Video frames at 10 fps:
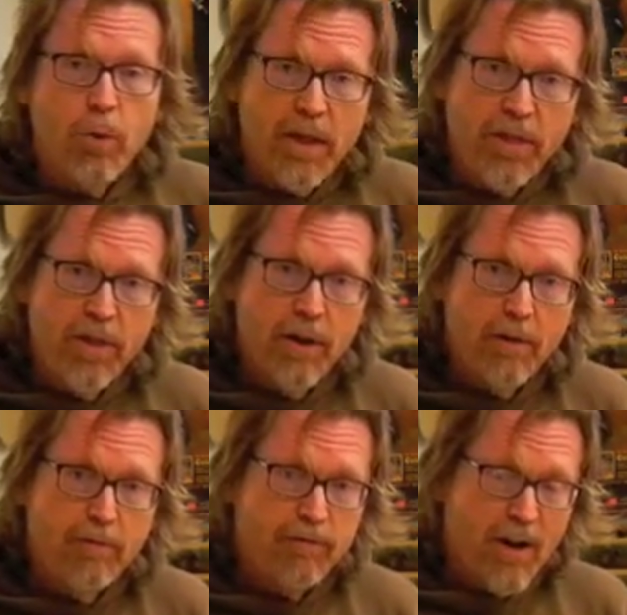with
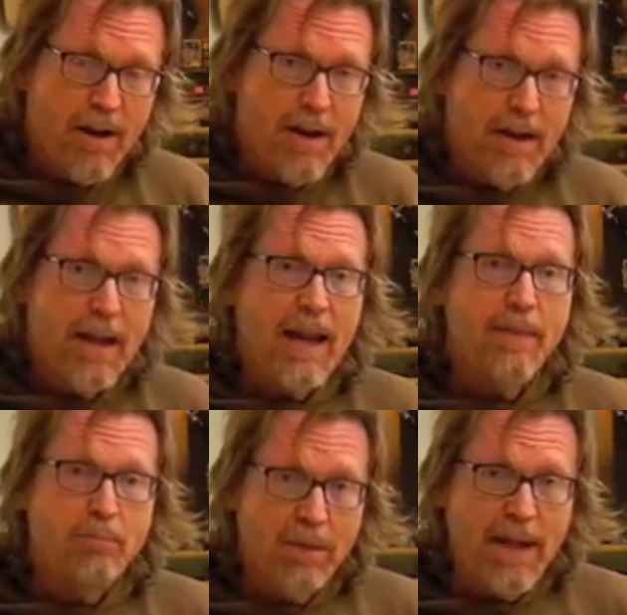the frog
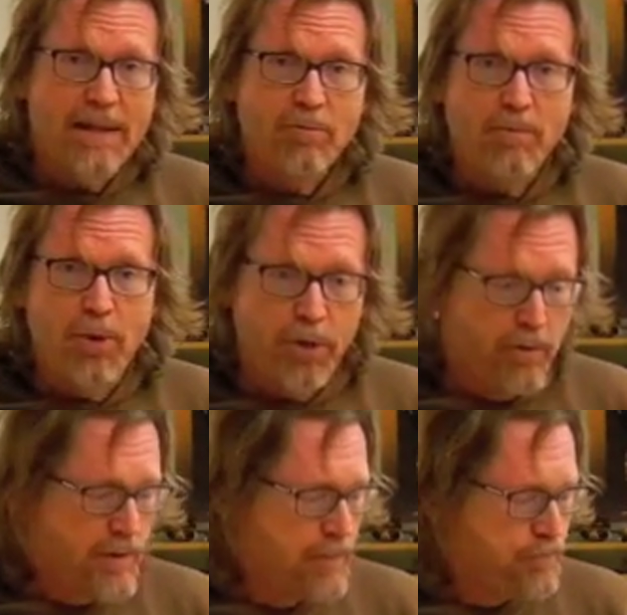and the blade
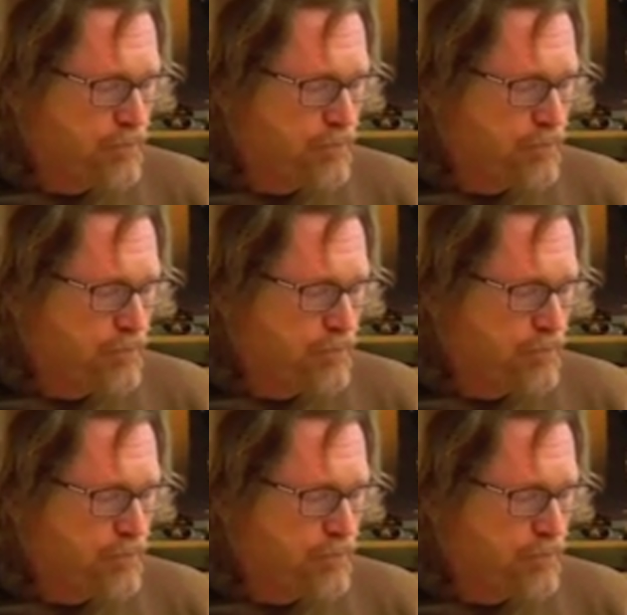removed.